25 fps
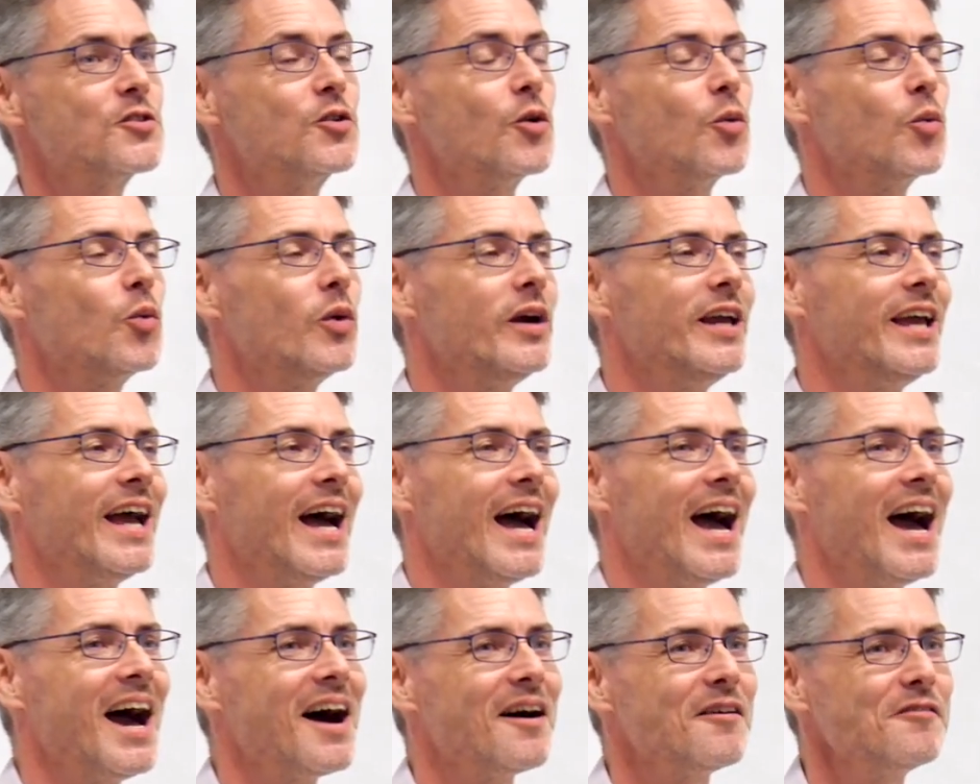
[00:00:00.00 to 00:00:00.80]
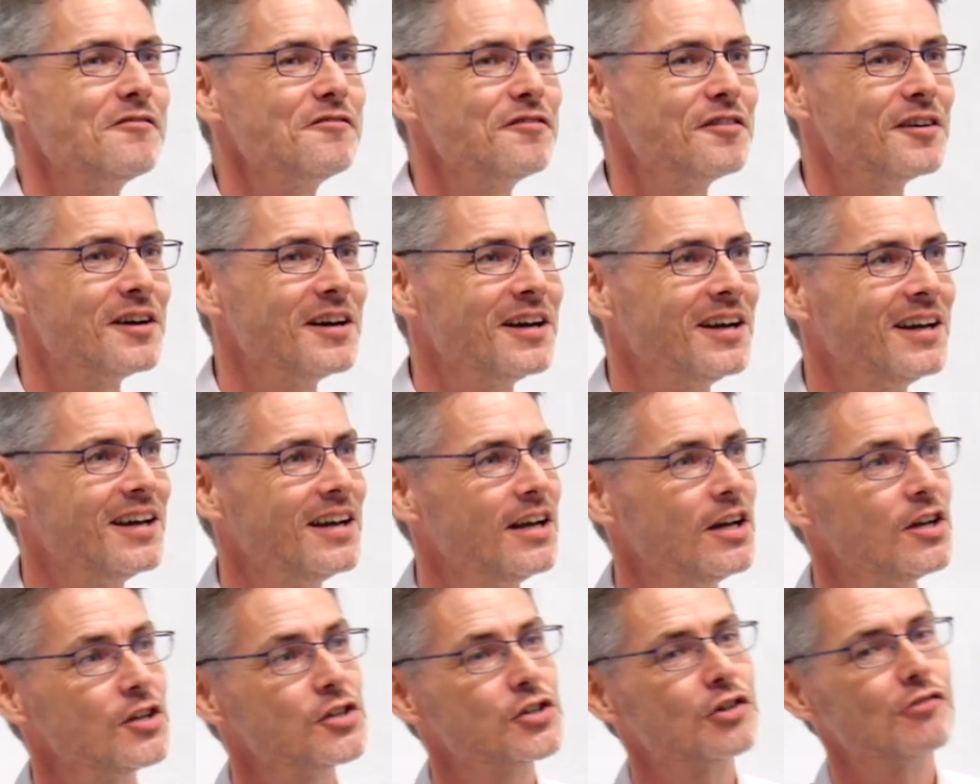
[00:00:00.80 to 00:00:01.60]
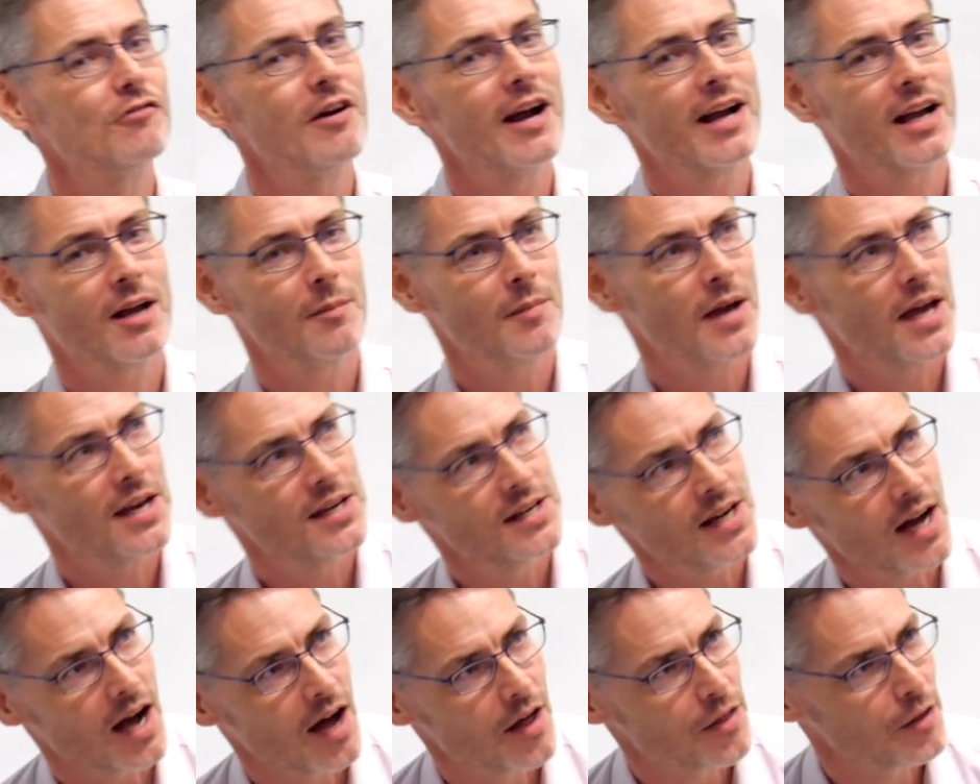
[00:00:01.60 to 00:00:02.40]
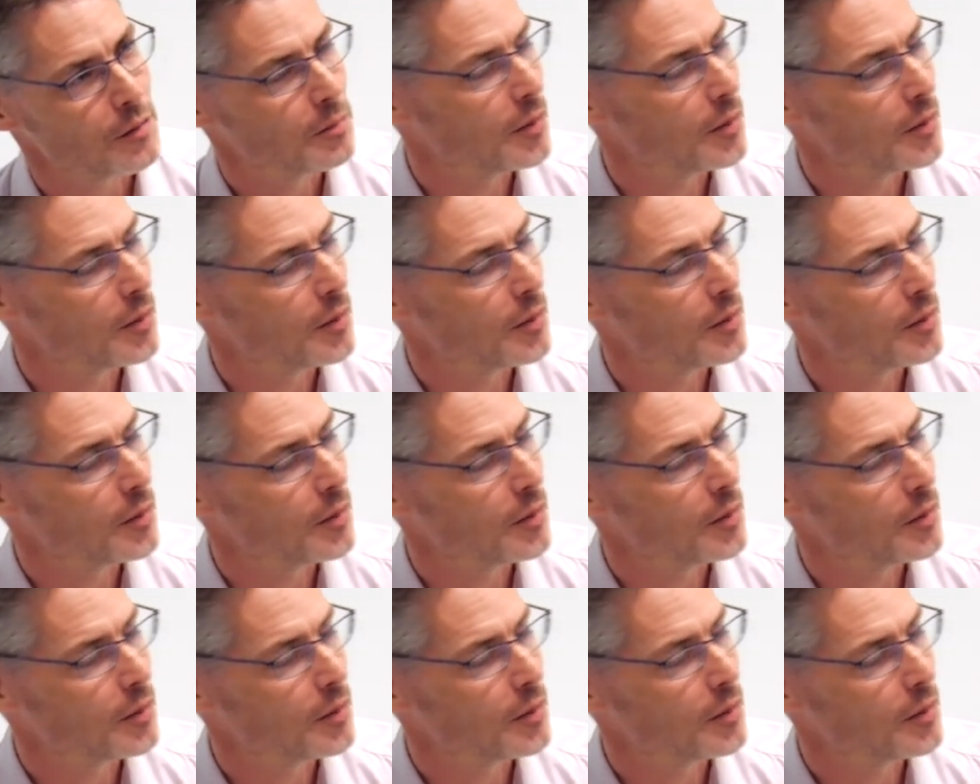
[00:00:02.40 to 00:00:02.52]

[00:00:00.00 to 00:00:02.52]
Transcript: that we have to recommend other